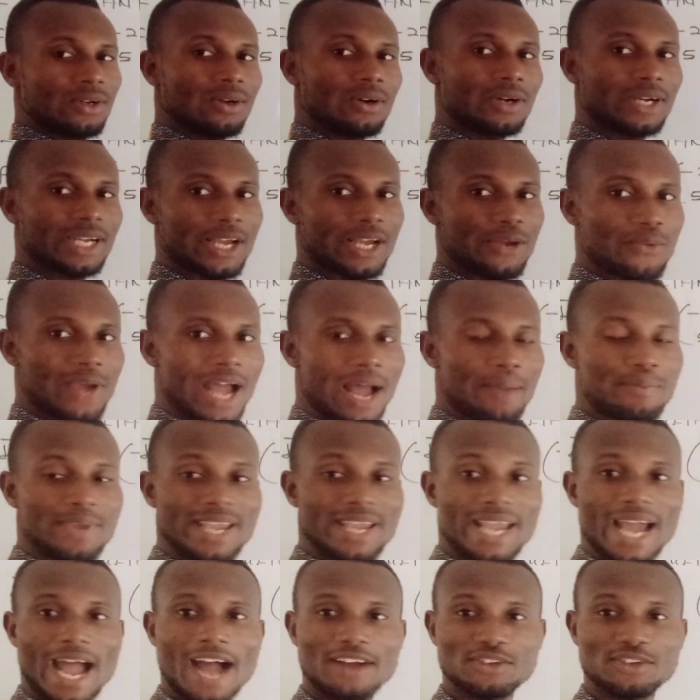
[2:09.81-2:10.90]
Okay, we are
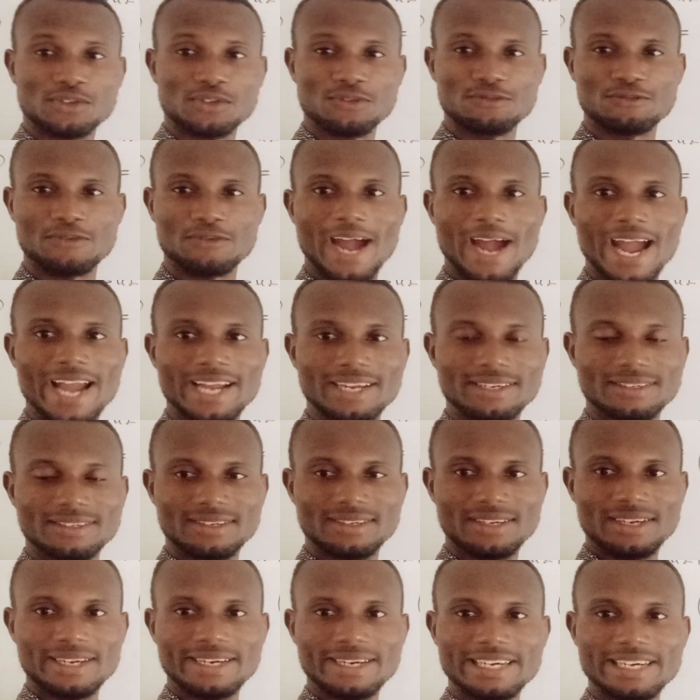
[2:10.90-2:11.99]
being asked to find
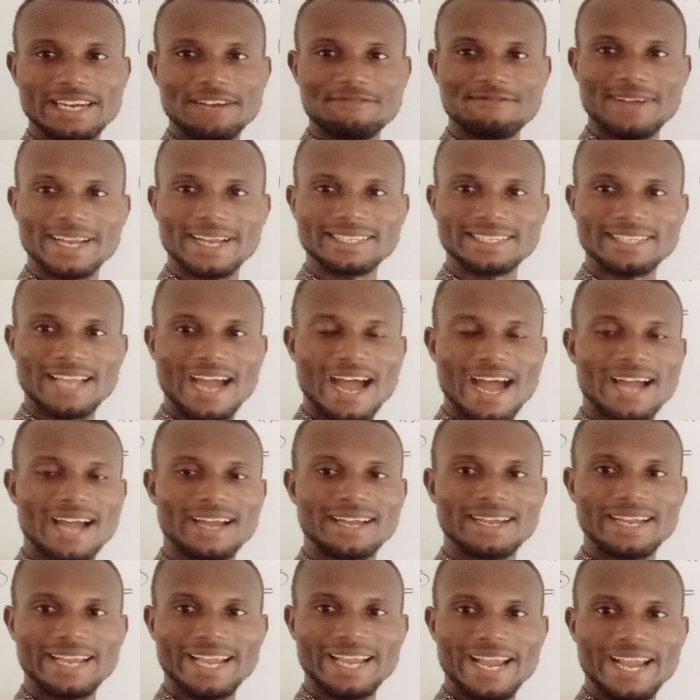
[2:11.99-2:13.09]
the vector
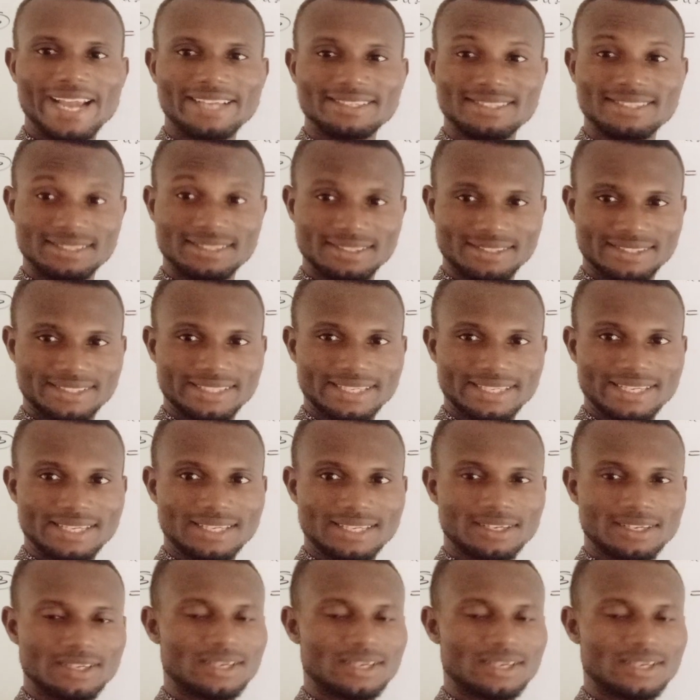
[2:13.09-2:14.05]
sz.